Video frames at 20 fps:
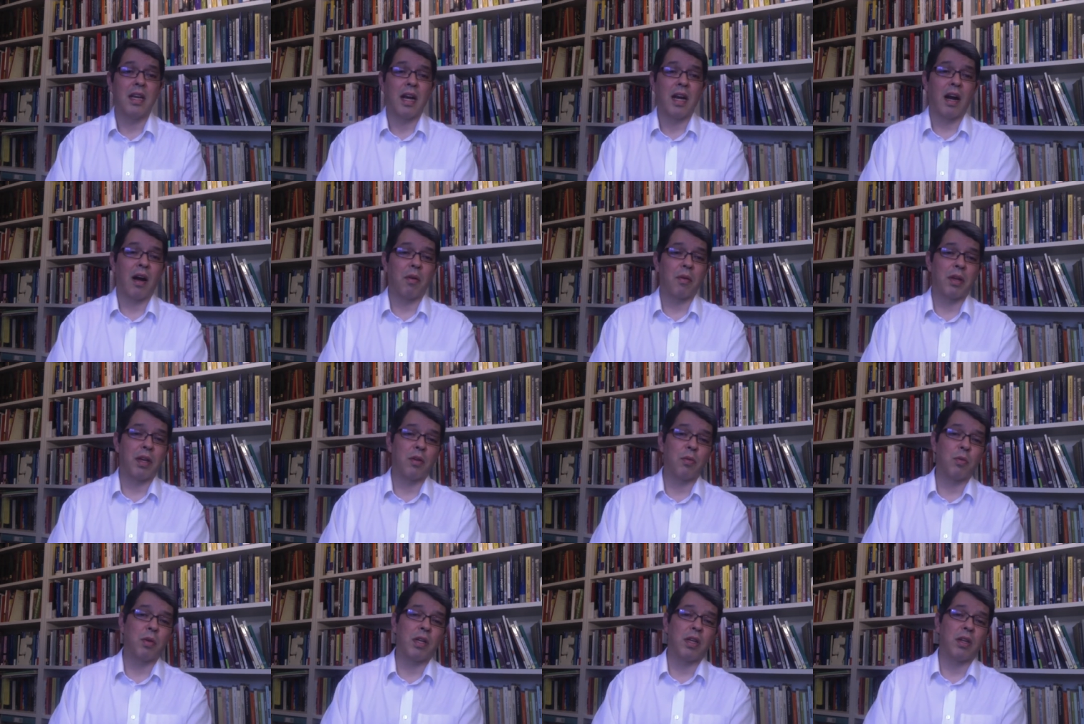How
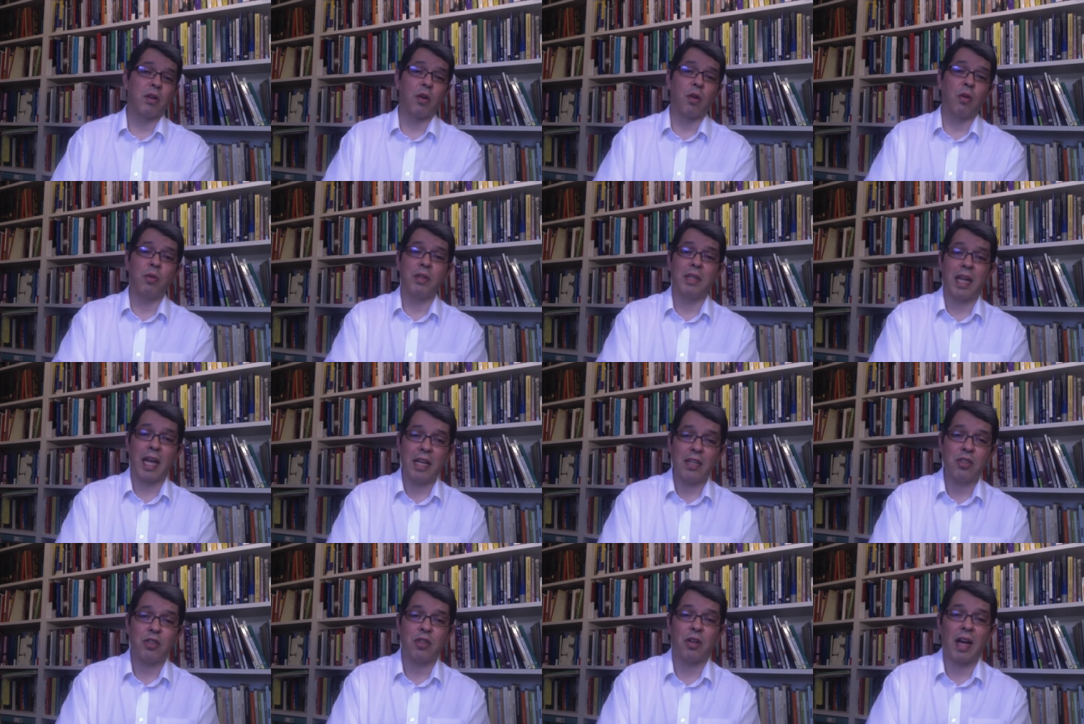can we include
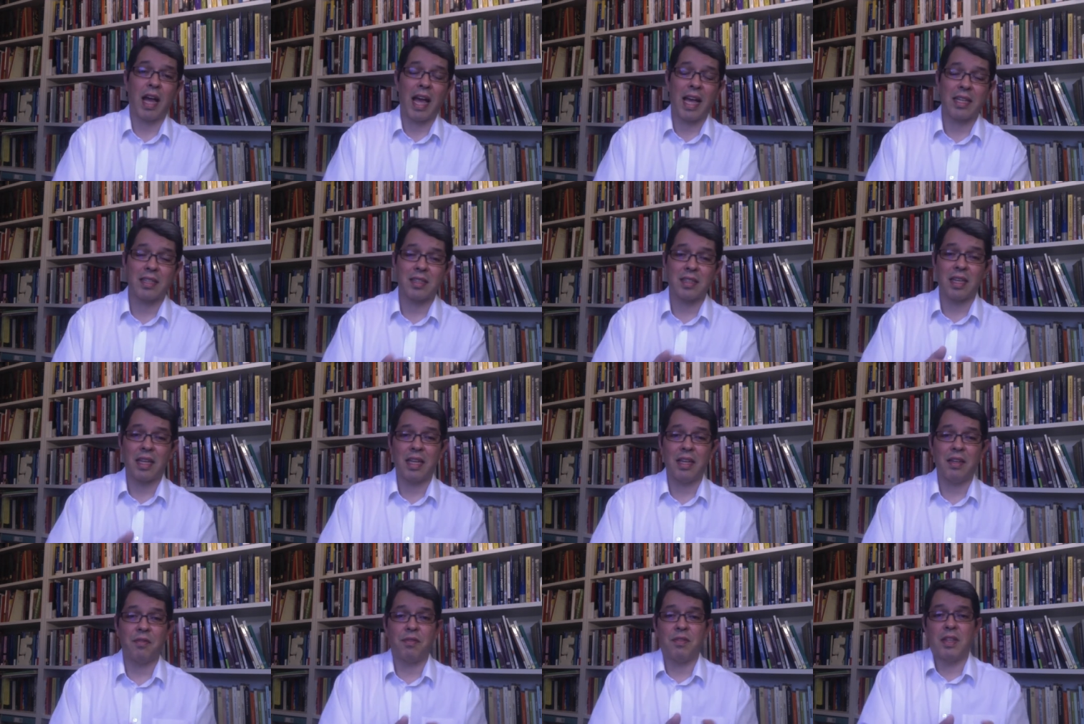nature as
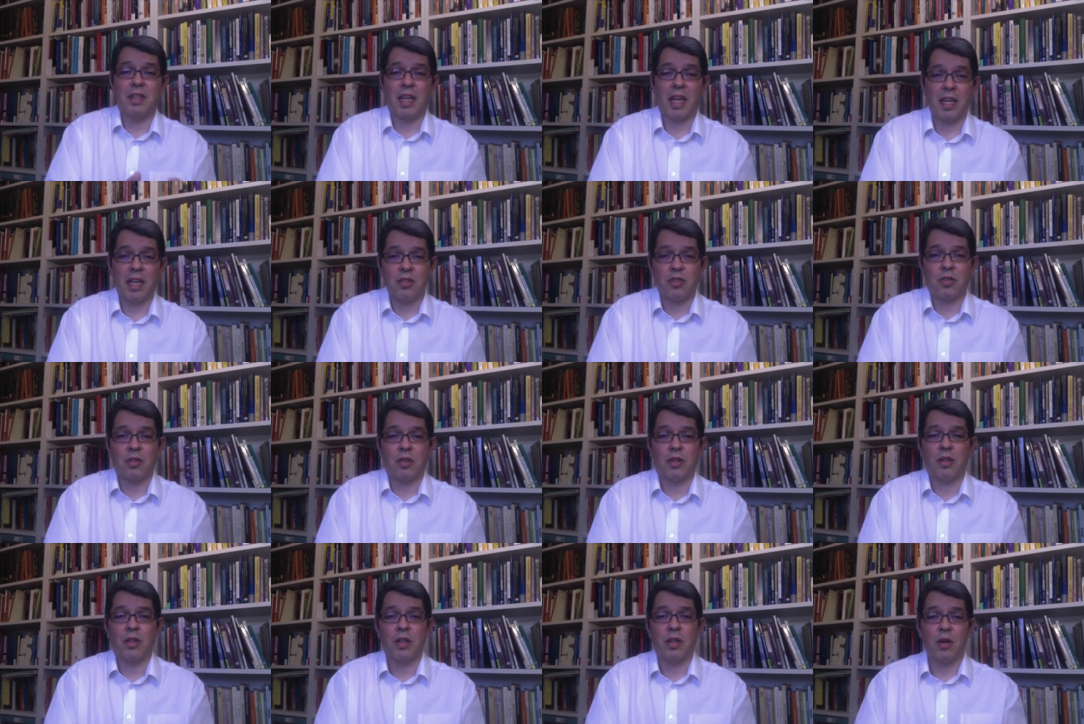if
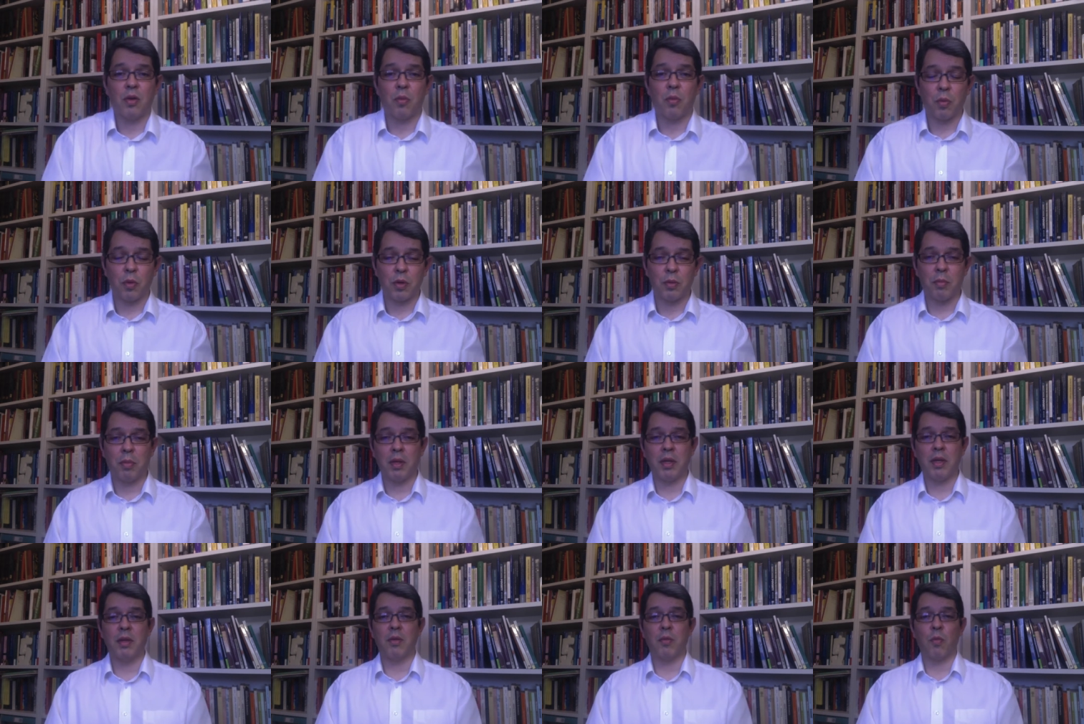nature would
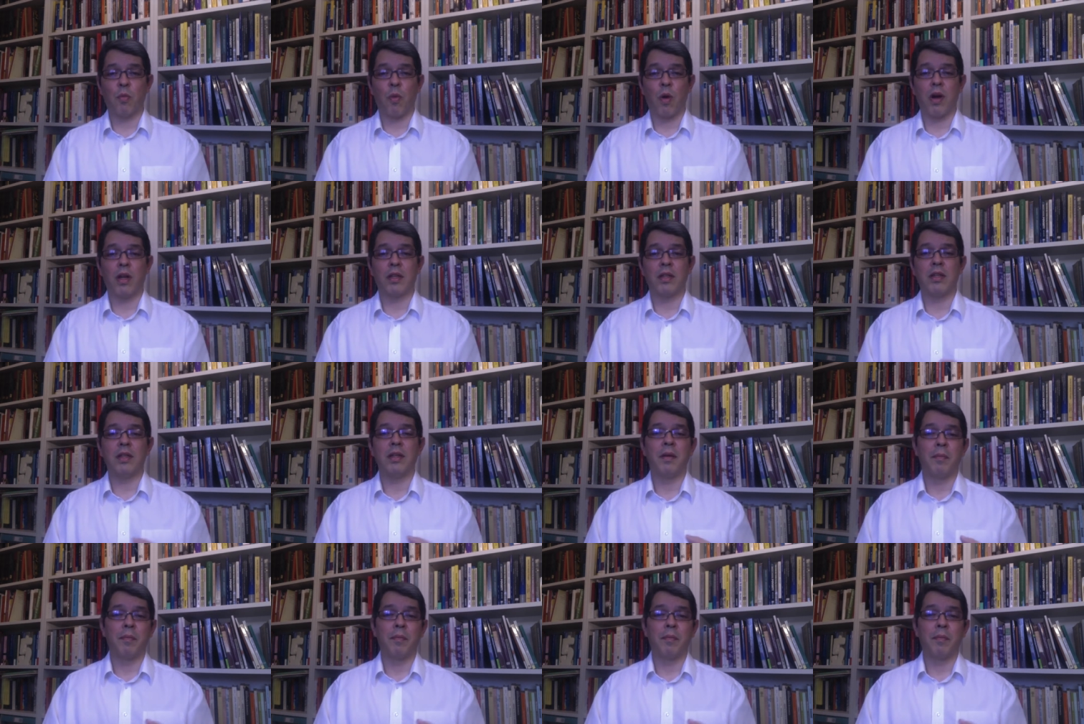be one